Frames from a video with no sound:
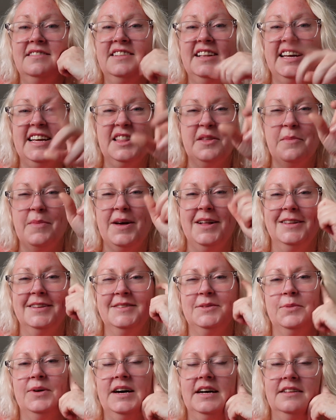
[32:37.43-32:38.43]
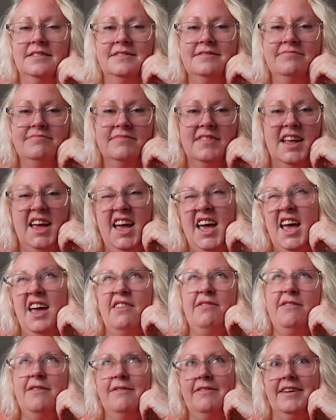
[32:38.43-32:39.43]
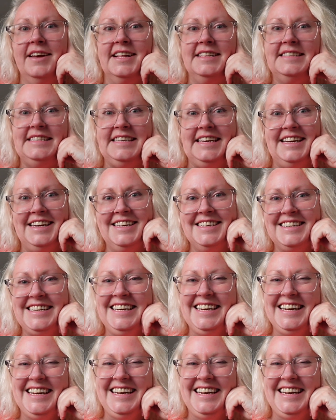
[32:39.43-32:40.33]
click the bell as well, if you fancy it.